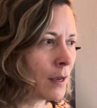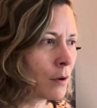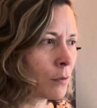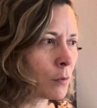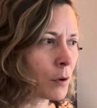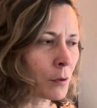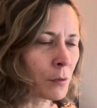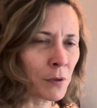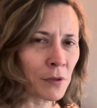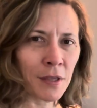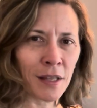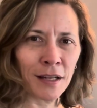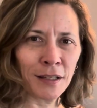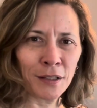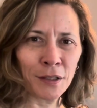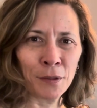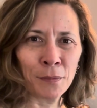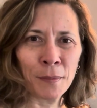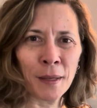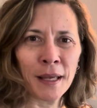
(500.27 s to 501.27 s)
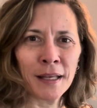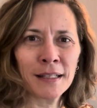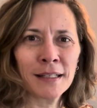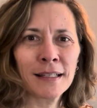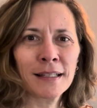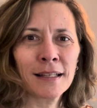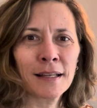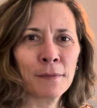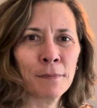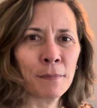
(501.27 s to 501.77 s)
work with it a little
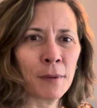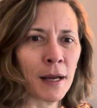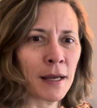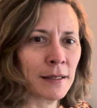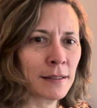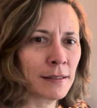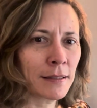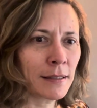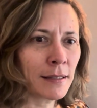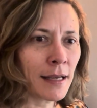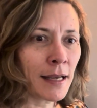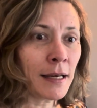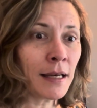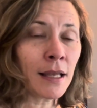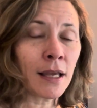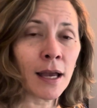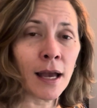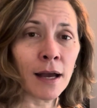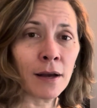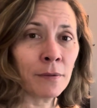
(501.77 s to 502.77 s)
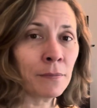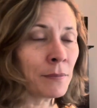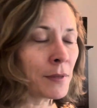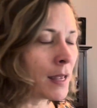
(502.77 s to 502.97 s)
bit. But anyhow,